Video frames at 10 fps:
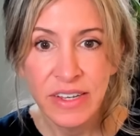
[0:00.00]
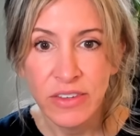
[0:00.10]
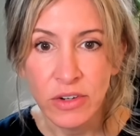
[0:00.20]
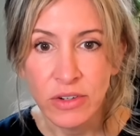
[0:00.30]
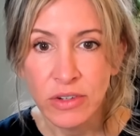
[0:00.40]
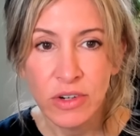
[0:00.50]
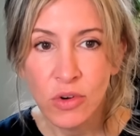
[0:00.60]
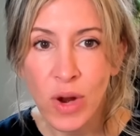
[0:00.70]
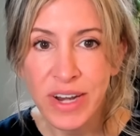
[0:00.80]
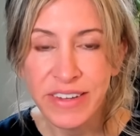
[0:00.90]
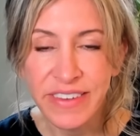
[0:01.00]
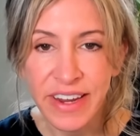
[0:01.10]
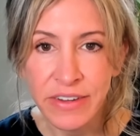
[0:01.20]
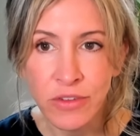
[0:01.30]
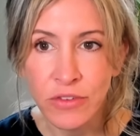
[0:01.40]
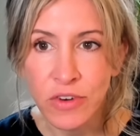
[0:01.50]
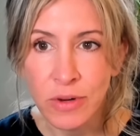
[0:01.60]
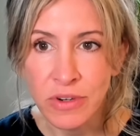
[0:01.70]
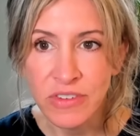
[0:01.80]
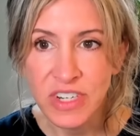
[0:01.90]
they're quite excited, those
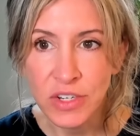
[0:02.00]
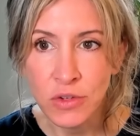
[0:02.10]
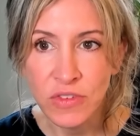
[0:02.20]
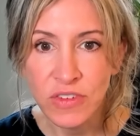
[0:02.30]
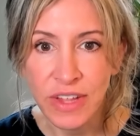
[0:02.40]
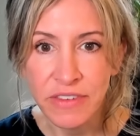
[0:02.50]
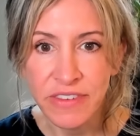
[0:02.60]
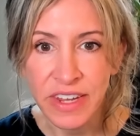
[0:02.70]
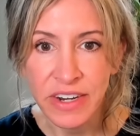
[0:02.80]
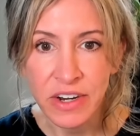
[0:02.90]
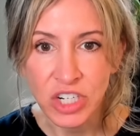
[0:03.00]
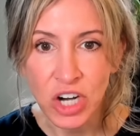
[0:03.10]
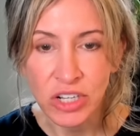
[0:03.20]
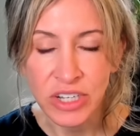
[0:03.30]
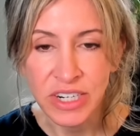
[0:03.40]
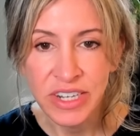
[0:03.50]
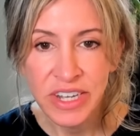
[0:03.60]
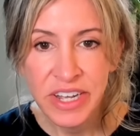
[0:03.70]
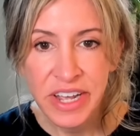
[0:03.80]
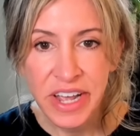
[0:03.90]
farmers, to use glyphosate on chocolate.
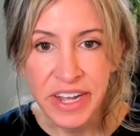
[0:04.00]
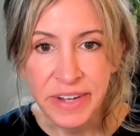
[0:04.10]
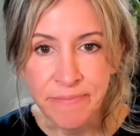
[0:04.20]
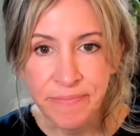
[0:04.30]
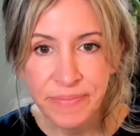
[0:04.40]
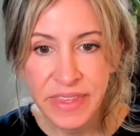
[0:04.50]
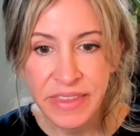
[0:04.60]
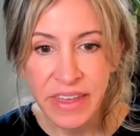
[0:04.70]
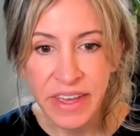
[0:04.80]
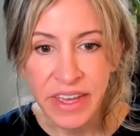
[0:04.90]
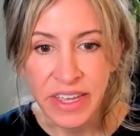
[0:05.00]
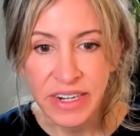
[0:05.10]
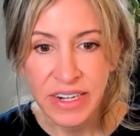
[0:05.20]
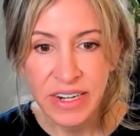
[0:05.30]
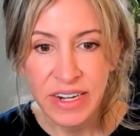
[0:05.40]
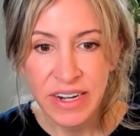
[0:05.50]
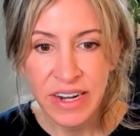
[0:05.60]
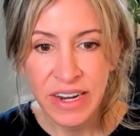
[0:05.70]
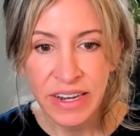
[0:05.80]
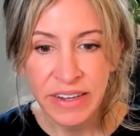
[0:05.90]
Um, the
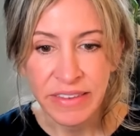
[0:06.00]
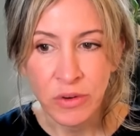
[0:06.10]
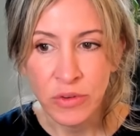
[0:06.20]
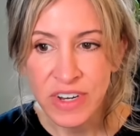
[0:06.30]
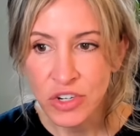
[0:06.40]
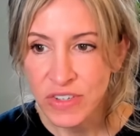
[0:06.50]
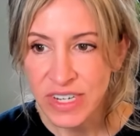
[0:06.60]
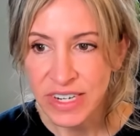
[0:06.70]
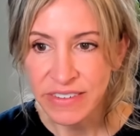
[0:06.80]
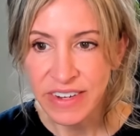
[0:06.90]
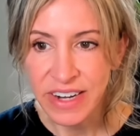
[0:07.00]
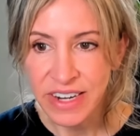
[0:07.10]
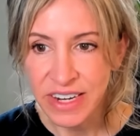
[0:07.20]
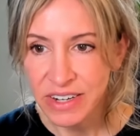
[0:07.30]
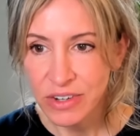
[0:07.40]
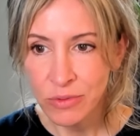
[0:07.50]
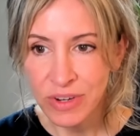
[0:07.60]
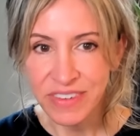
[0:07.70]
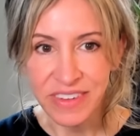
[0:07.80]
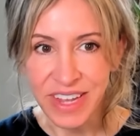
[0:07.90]
There was an interesting study
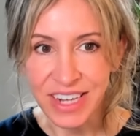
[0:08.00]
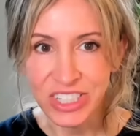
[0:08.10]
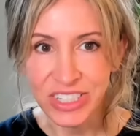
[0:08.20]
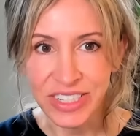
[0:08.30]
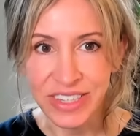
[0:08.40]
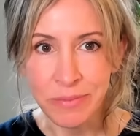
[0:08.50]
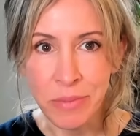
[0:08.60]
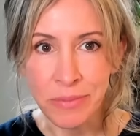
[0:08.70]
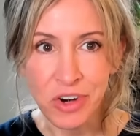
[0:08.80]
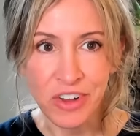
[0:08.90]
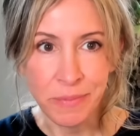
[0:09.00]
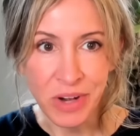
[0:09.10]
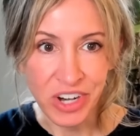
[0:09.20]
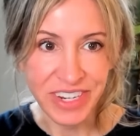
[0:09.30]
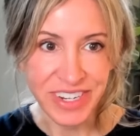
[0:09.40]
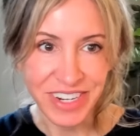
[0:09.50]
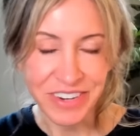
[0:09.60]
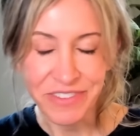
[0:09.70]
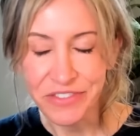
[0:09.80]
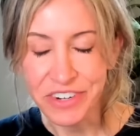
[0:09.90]
recently, actually, that Moms Across America did
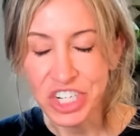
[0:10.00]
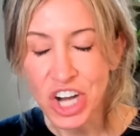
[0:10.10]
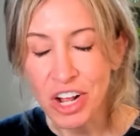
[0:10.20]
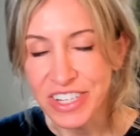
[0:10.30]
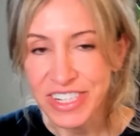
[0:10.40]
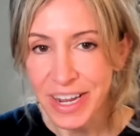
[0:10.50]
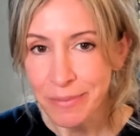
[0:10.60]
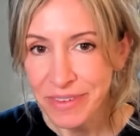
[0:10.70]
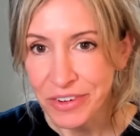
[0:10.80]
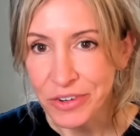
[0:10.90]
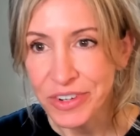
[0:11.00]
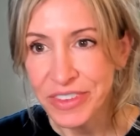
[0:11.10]
of different chocolate types. So